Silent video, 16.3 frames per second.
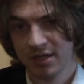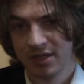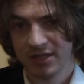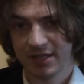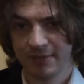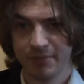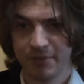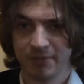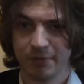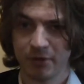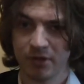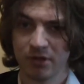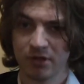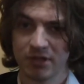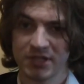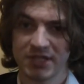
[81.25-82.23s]
The
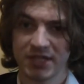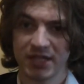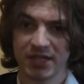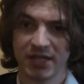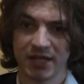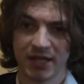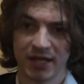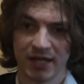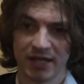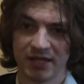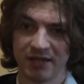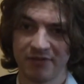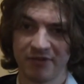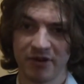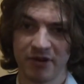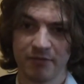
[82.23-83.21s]
people sitting in the
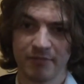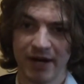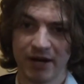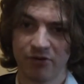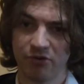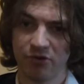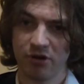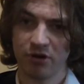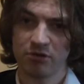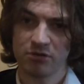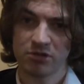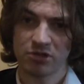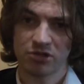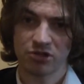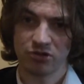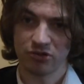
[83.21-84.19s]
very back
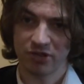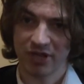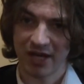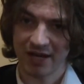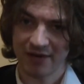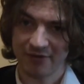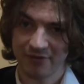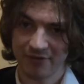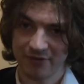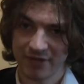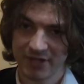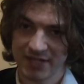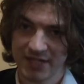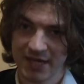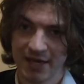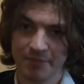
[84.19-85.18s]
rows should have the
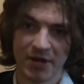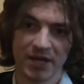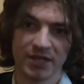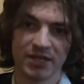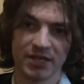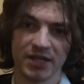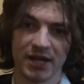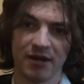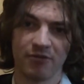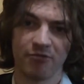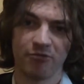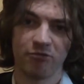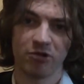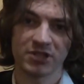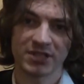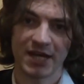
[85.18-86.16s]
same idea of
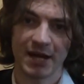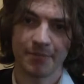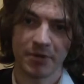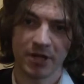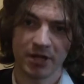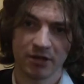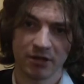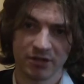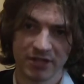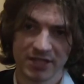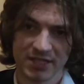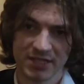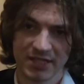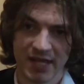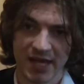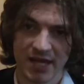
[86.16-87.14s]
what's happening on the
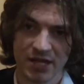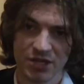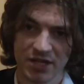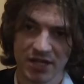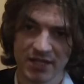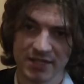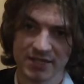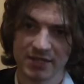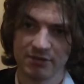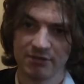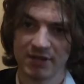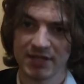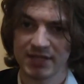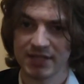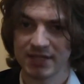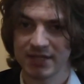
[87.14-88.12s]
stage as the
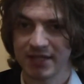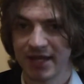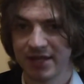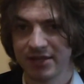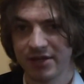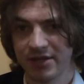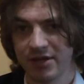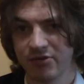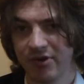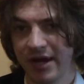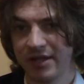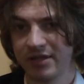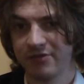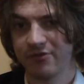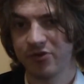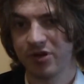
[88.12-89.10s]
ones standing
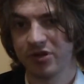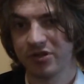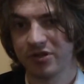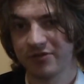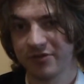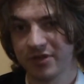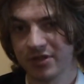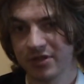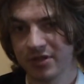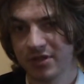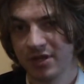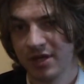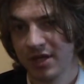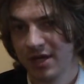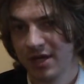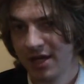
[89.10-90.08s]
right in front of it.
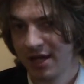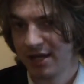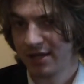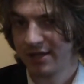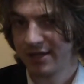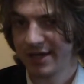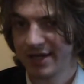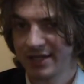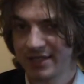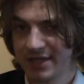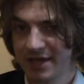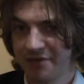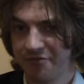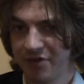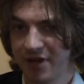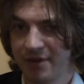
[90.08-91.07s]
And thus
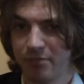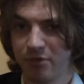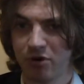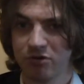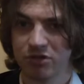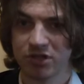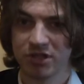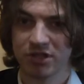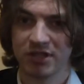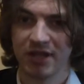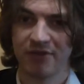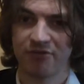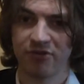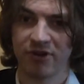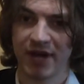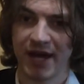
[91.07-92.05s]
every emotion,
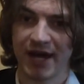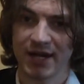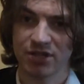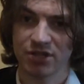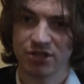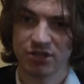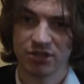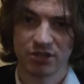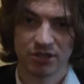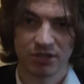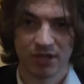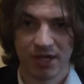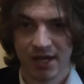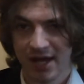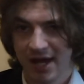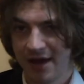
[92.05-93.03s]
every action,
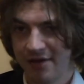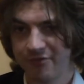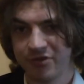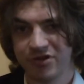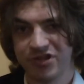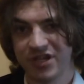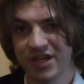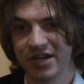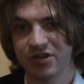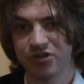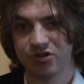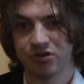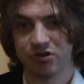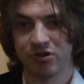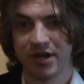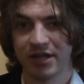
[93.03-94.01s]
every
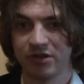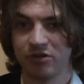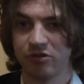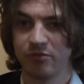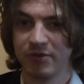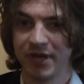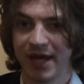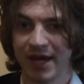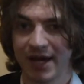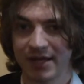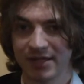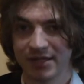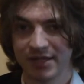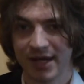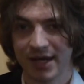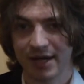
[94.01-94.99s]
gesture had to be
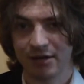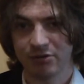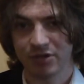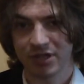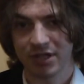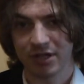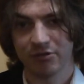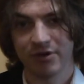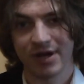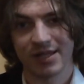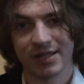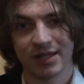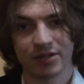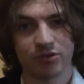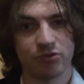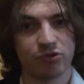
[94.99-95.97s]
acted out in a way
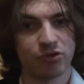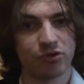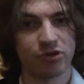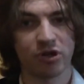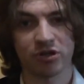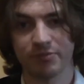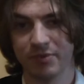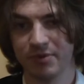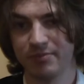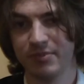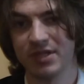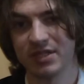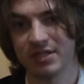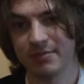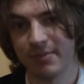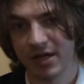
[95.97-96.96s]
that could not be
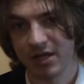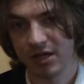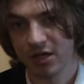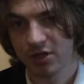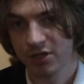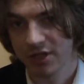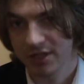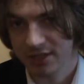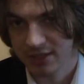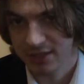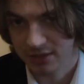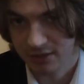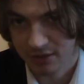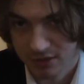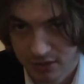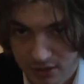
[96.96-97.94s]
missed by the audience.
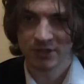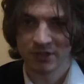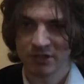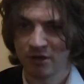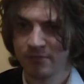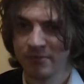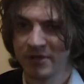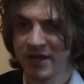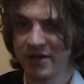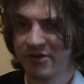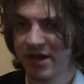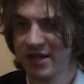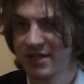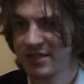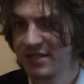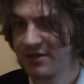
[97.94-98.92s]
Some
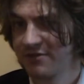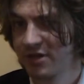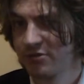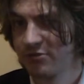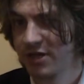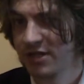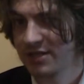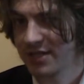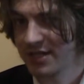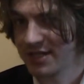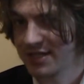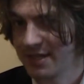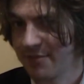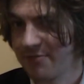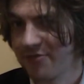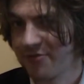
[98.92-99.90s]
playwrights even went a
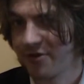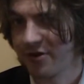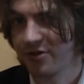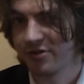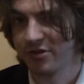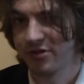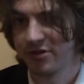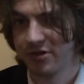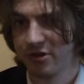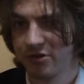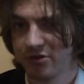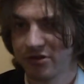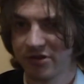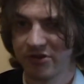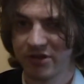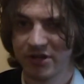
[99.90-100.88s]
step further,
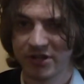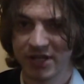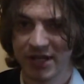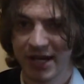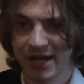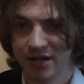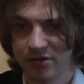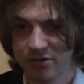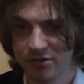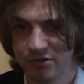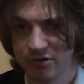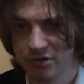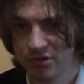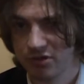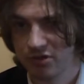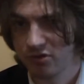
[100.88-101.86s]
ordering the
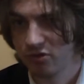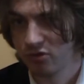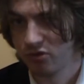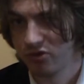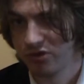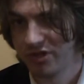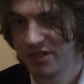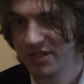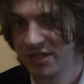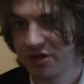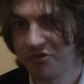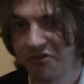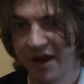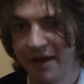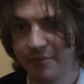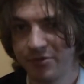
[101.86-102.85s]
actors to
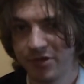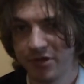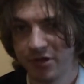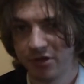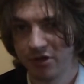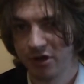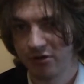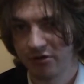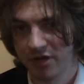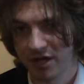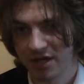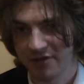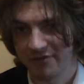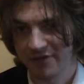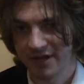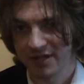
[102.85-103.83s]
describe the ongoing
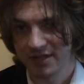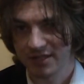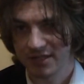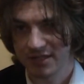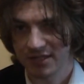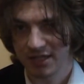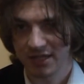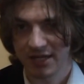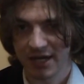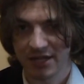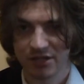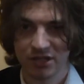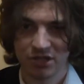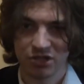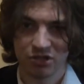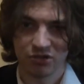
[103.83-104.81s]
events in
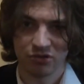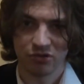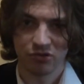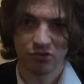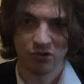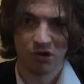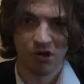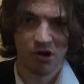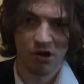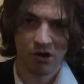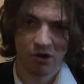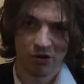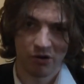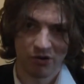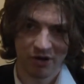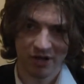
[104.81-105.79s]
addition to,
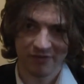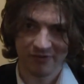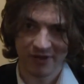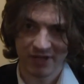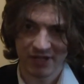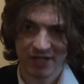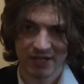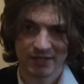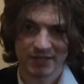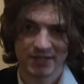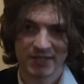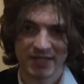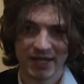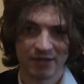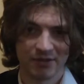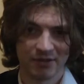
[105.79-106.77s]
or even
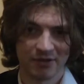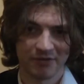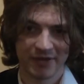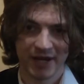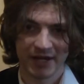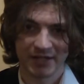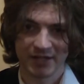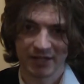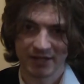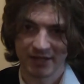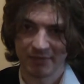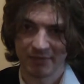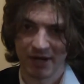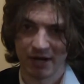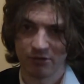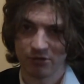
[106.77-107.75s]
instead of, acting
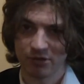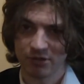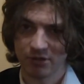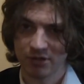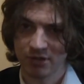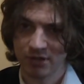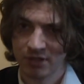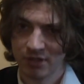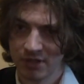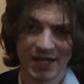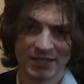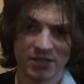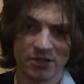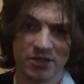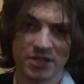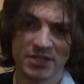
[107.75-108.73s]
them out. The
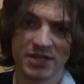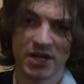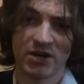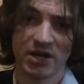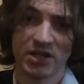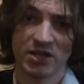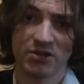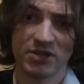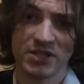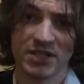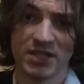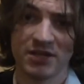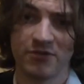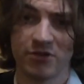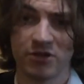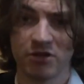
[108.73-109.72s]
latter is
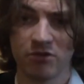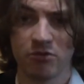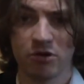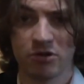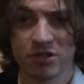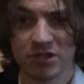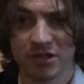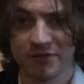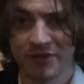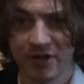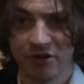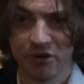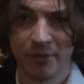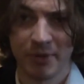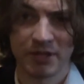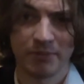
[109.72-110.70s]
characteristic for the works of a
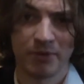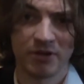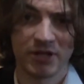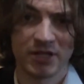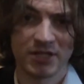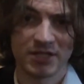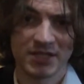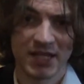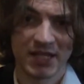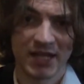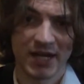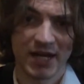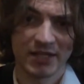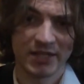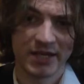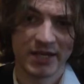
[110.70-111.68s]
Roman poet
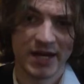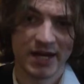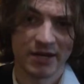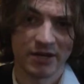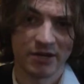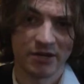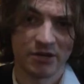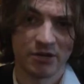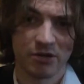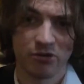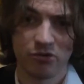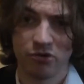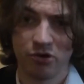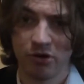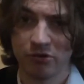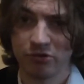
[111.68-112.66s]
Seneca the Younger,
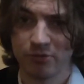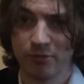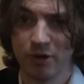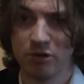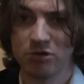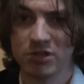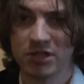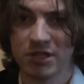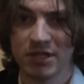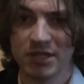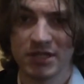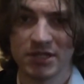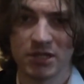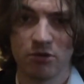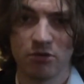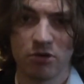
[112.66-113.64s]
who wrote
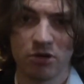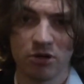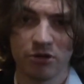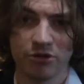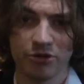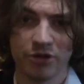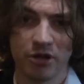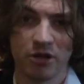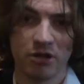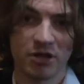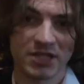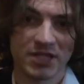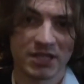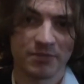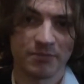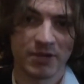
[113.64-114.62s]
mostly so-called
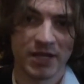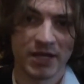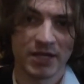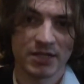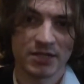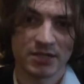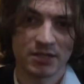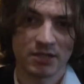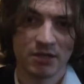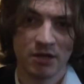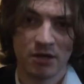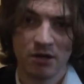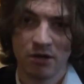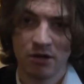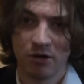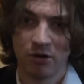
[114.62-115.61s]
closet plays,
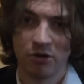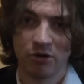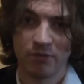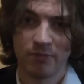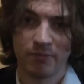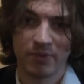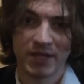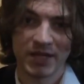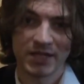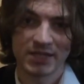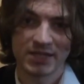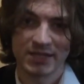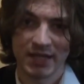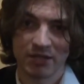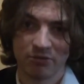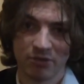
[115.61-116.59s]
or
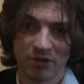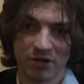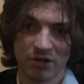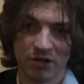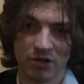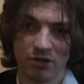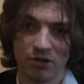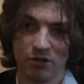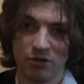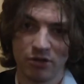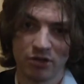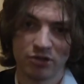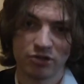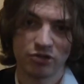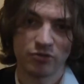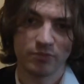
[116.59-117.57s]
plays that were
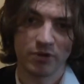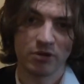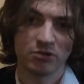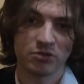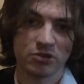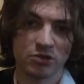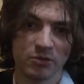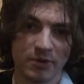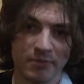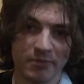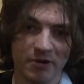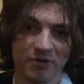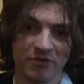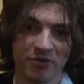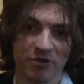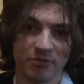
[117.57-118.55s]
not supposed to be
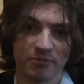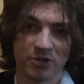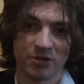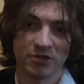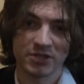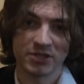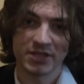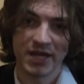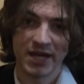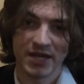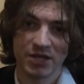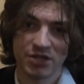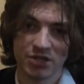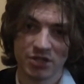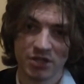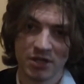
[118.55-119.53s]
performed on
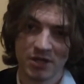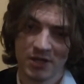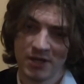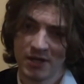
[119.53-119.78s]
stage,